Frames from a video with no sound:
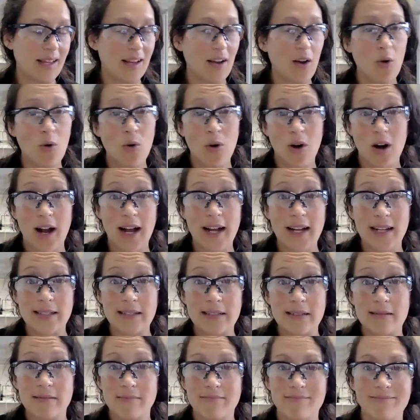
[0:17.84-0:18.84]
or
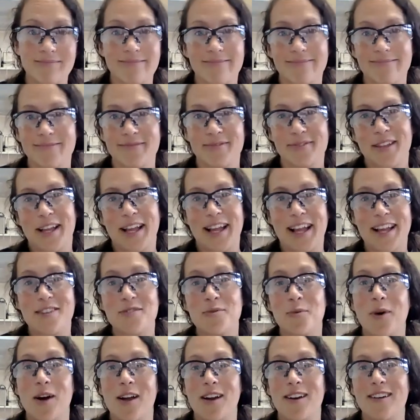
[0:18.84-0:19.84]
ice. I guess
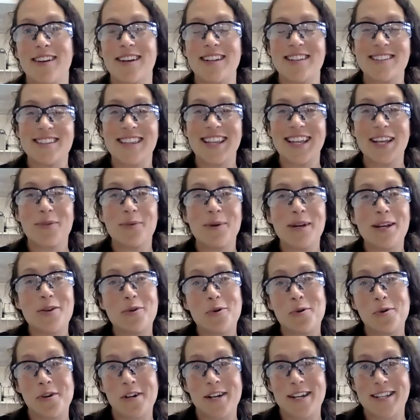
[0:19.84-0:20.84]
water in its liquid
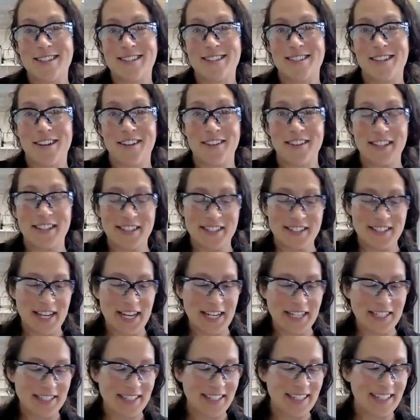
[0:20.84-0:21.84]
or in its solid
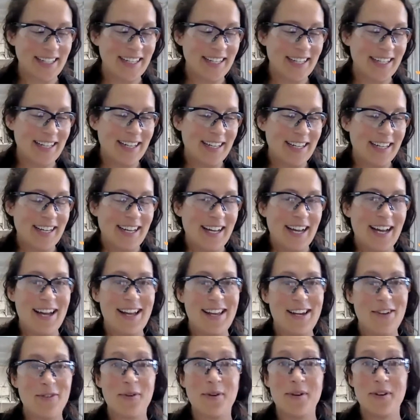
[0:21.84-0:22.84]
state.
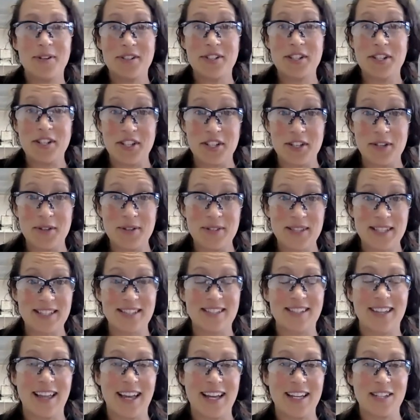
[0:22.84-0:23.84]
In order to use this
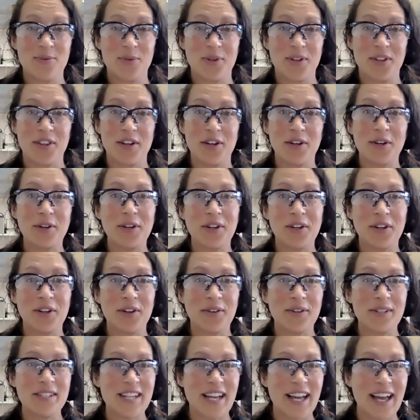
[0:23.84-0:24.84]
glassware, though, you're
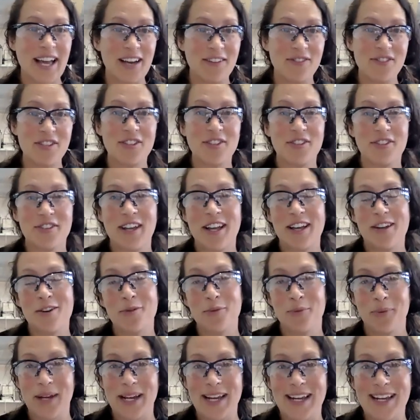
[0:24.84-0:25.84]
going to have to learn how to
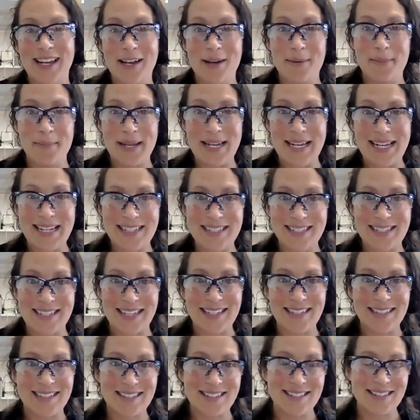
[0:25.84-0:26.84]
read a
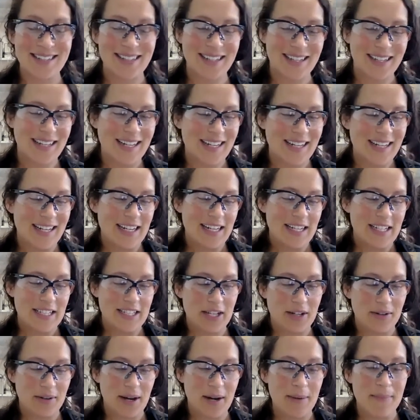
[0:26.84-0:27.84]
meniscus.
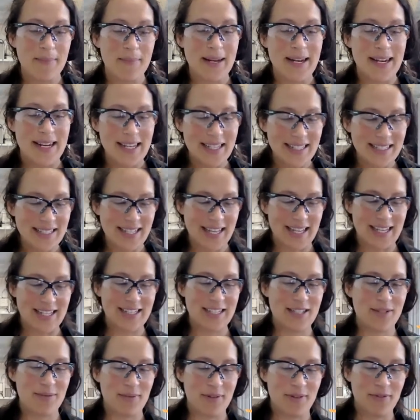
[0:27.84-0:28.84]
So a
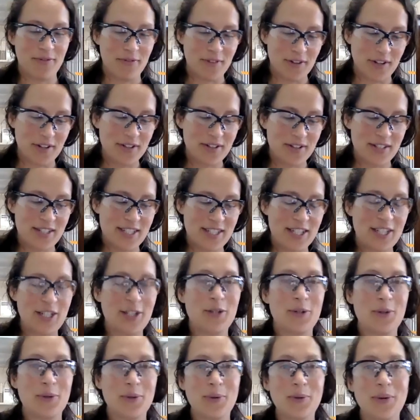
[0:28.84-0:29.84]
meniscus refers
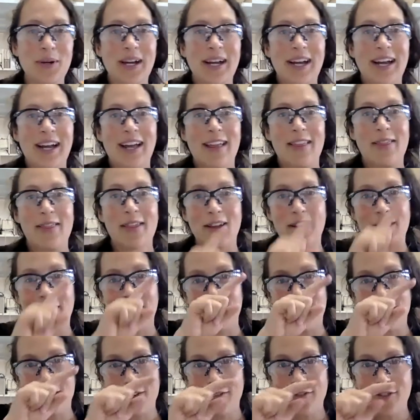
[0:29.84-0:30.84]
to the
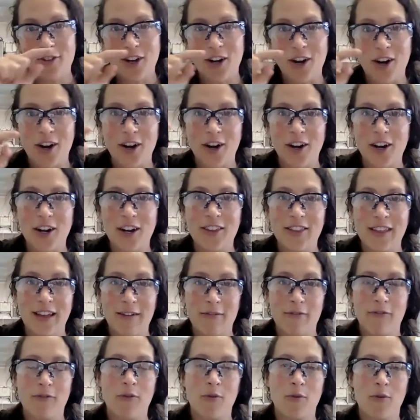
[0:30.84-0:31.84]
curved arc
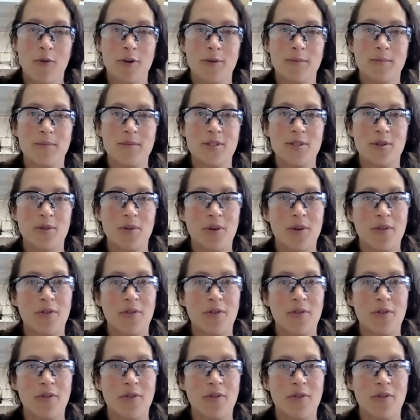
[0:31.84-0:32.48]
that forms